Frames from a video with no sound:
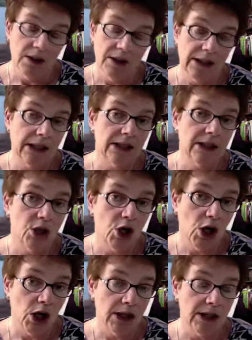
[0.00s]
Guess
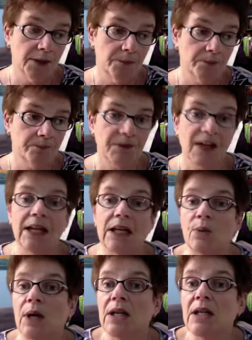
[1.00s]
not.
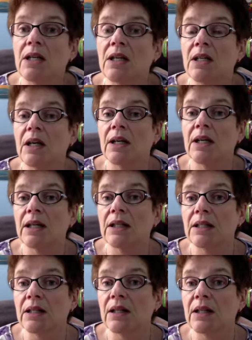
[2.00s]
Anyway, he
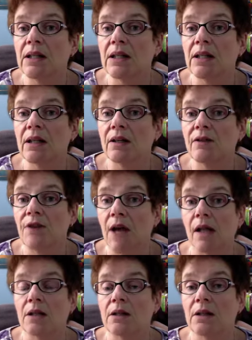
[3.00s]
gets the
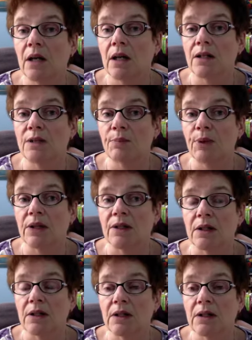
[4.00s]
Valentine's
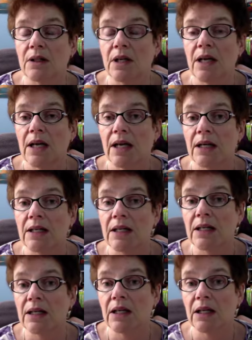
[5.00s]
present, and
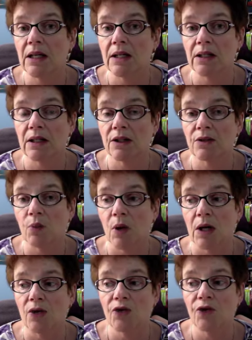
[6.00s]
he and his
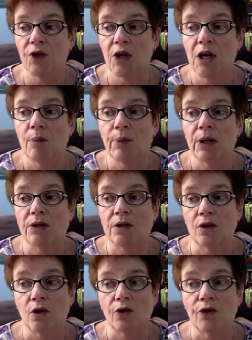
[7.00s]
wife
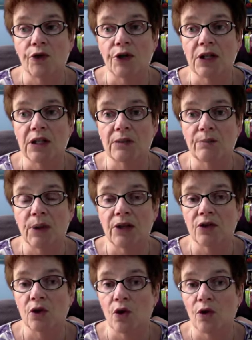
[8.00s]
puzzle over it and
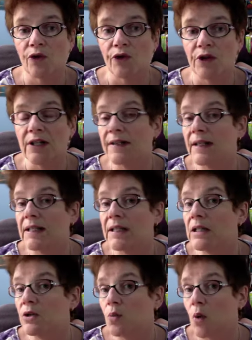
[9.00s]
puzzle over it. They
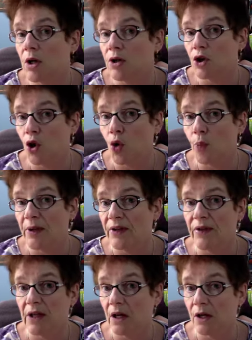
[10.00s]
didn't want to open
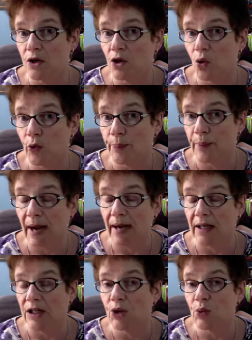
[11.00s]
the unknown
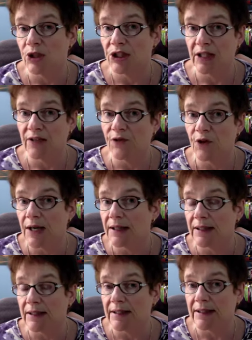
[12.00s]
package, which they
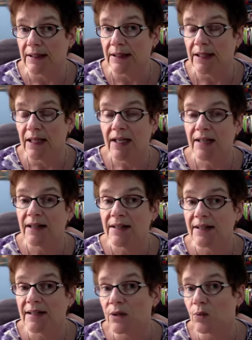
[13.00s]
finally did. They
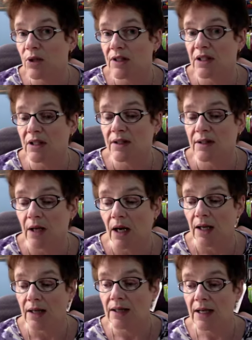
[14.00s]
see what's
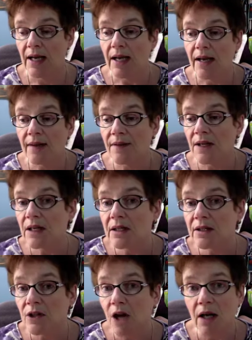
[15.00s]
inside, and they
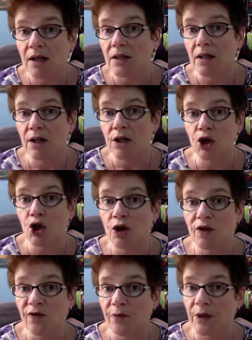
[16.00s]
decided that it could
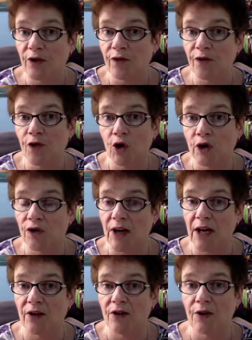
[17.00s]
have been full of
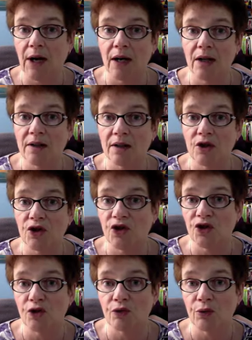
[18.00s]
anthrax and
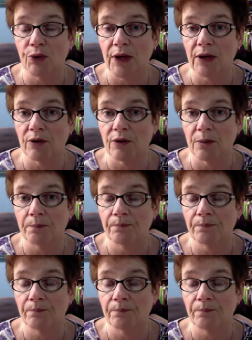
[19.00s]
just threw it out.